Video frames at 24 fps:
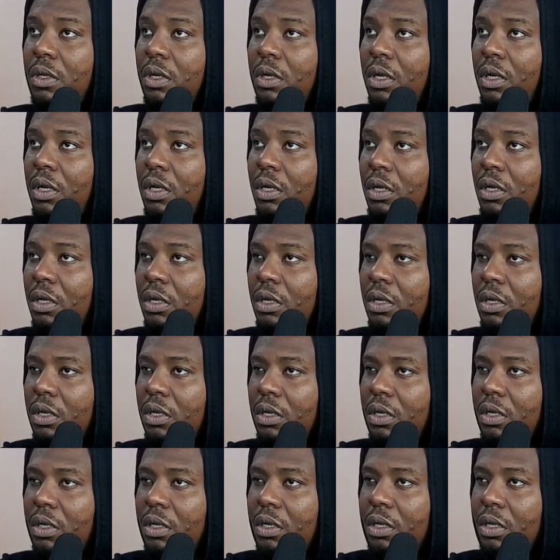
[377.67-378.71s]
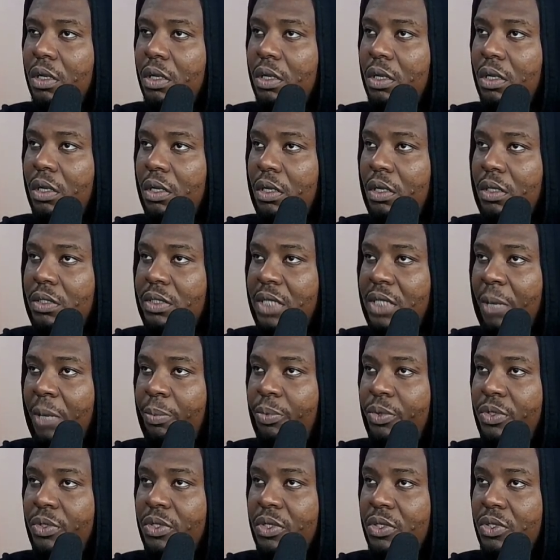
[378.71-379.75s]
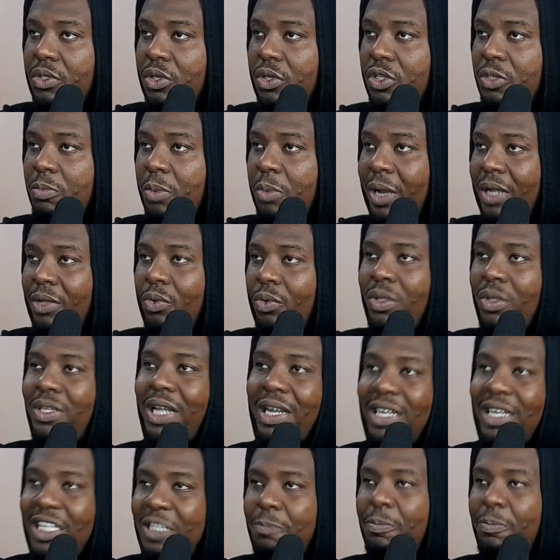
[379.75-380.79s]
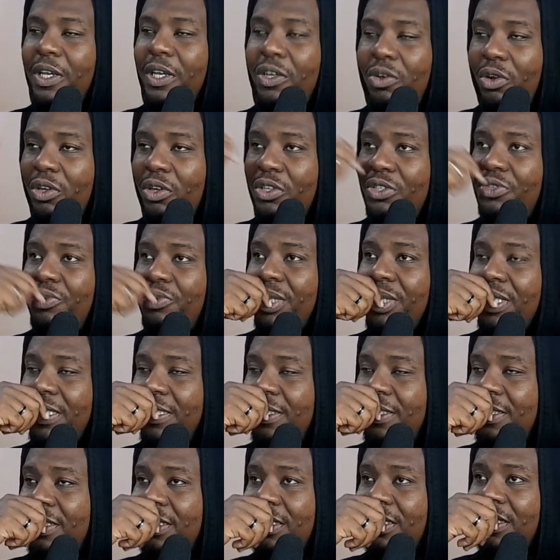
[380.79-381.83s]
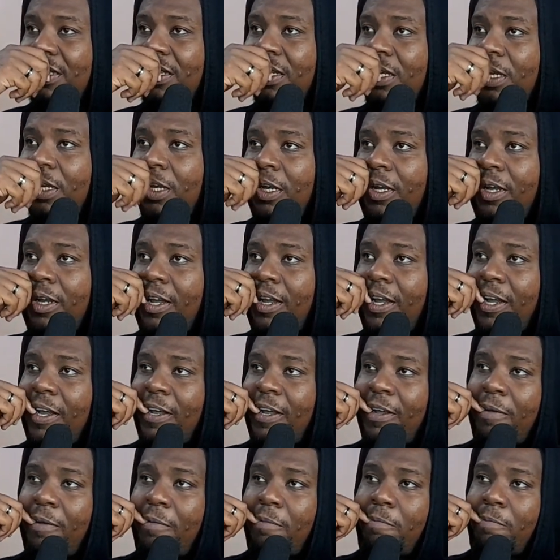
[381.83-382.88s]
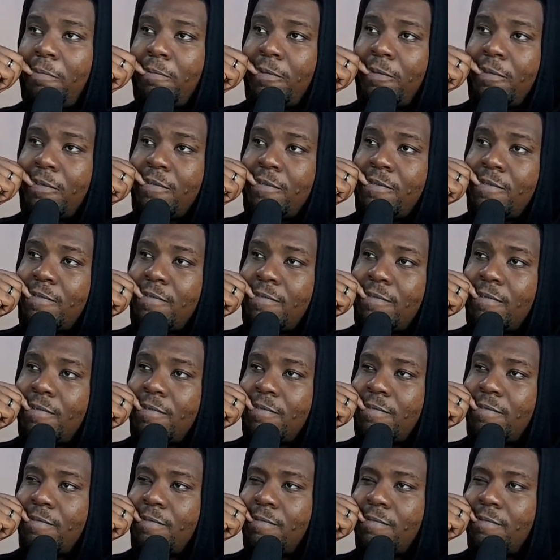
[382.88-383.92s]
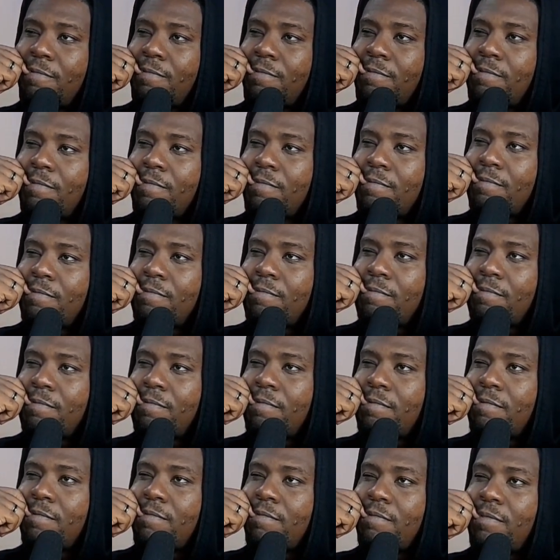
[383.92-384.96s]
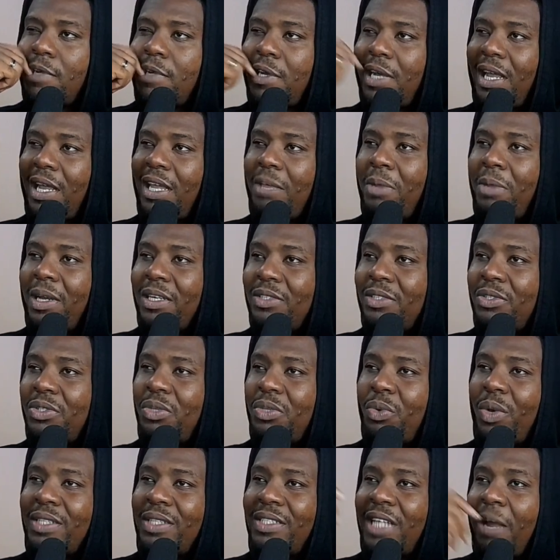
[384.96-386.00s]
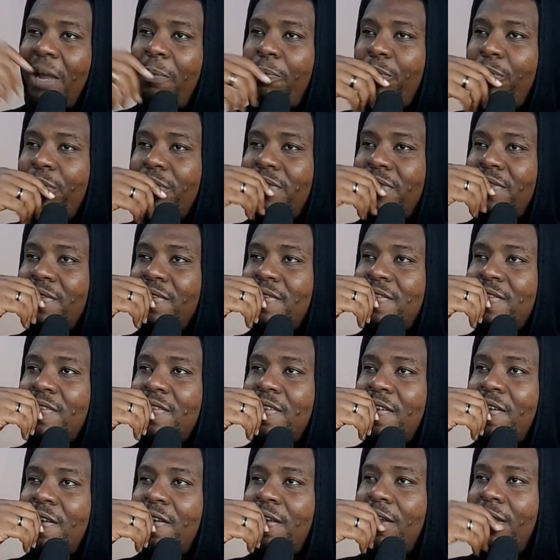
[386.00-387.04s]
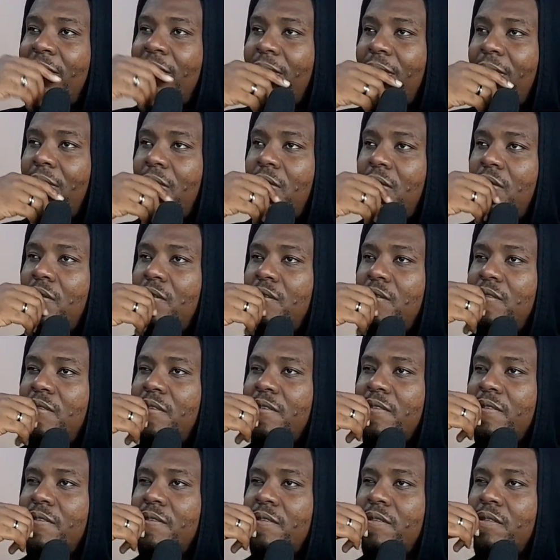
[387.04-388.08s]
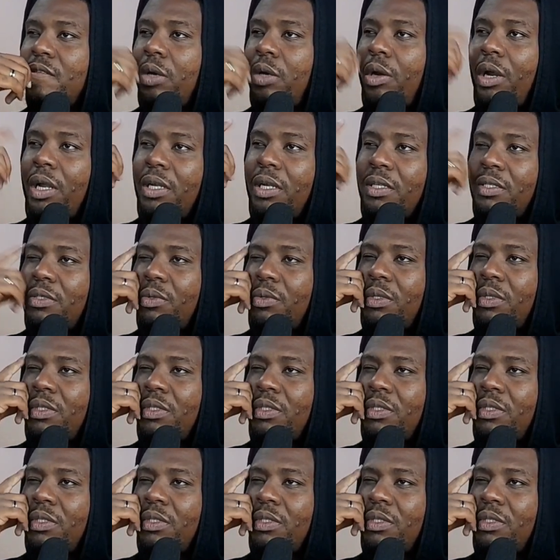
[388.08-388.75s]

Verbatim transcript: Huh? Cyprus is so smart. What are these big countries? Um, uh, oh, can you imagine? See where Cyprus is. Oh, Jesus Christ.